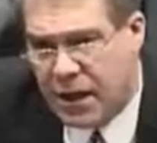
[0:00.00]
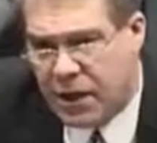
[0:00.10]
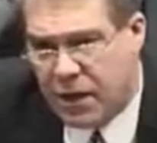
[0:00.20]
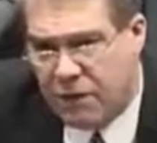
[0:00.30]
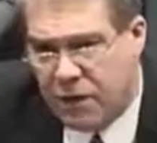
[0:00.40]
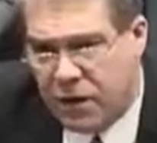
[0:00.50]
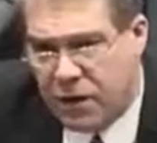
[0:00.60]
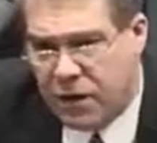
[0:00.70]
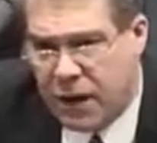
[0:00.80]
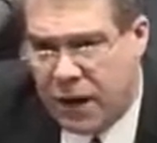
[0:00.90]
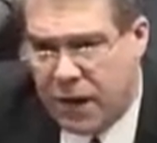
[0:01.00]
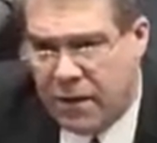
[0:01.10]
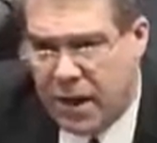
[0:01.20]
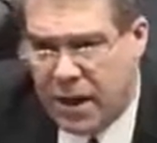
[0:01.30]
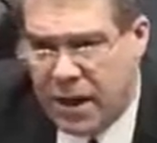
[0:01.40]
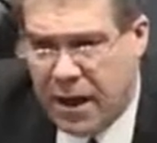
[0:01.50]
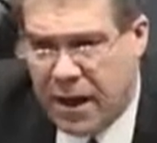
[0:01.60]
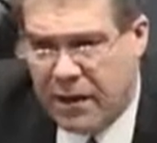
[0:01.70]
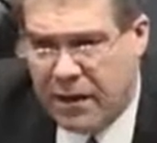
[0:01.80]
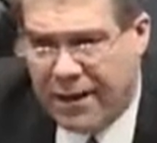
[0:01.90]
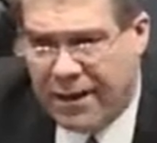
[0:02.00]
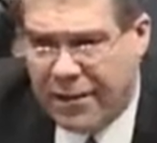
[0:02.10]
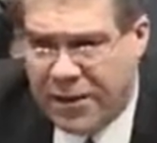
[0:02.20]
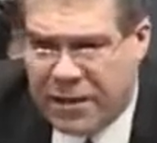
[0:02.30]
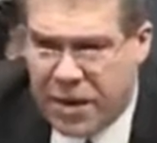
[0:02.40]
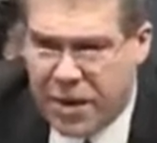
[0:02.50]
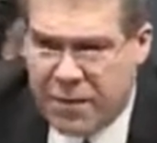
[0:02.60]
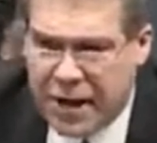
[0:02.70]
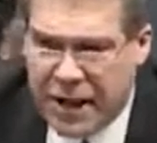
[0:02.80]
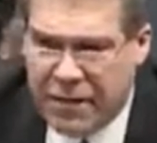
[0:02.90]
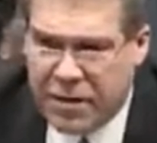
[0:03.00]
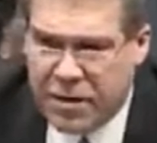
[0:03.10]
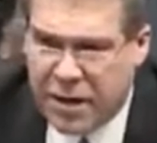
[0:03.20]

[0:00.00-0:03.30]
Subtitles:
Jennifer, and there was a judge by the name of